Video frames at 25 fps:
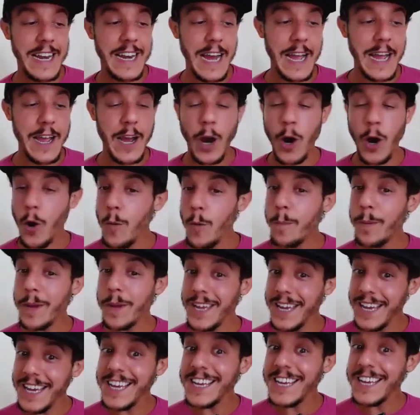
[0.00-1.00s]
I hope he
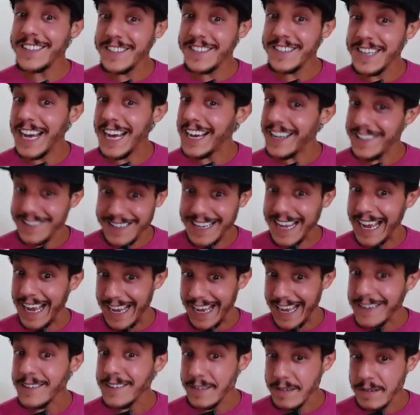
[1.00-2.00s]
is not
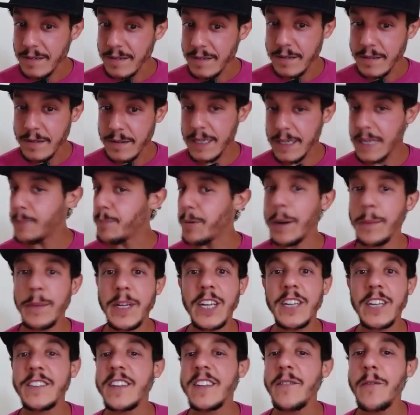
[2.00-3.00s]
dead. He probably
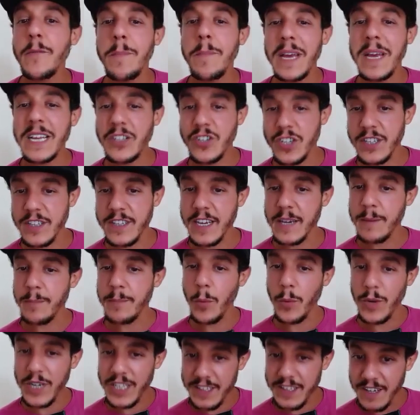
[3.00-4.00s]
doesn't even mention Tig, but
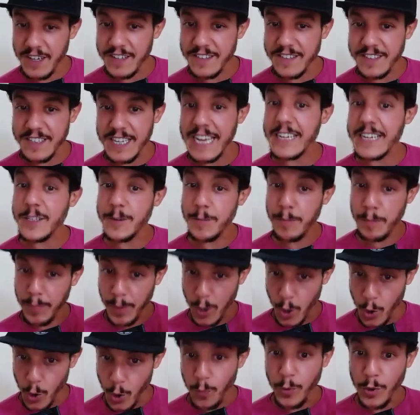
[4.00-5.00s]
what he does say is
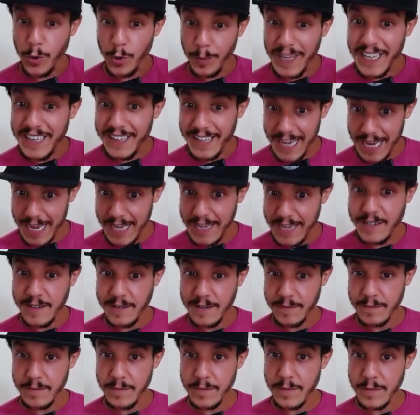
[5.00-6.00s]
Pope will be dead.
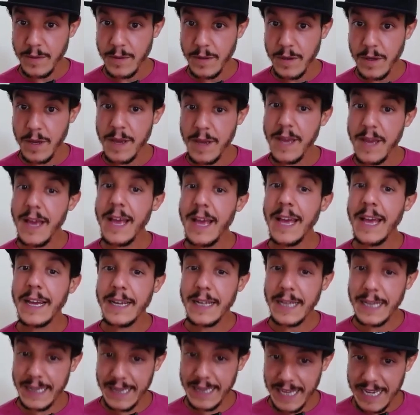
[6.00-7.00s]

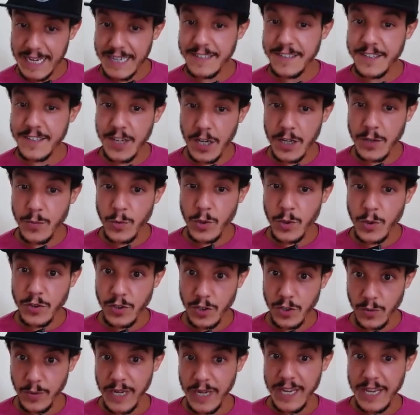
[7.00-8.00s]
Clay's gun will
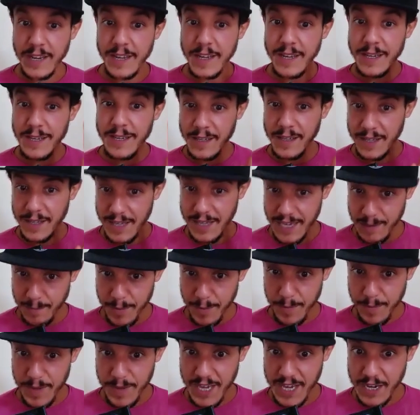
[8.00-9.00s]
do it.
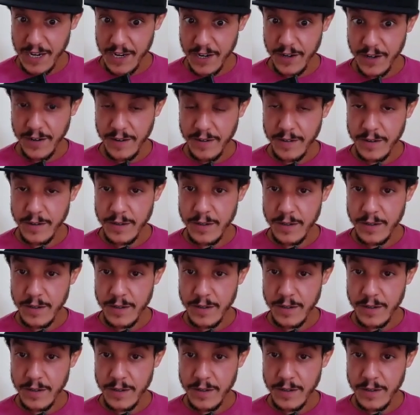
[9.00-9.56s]
Keep him here.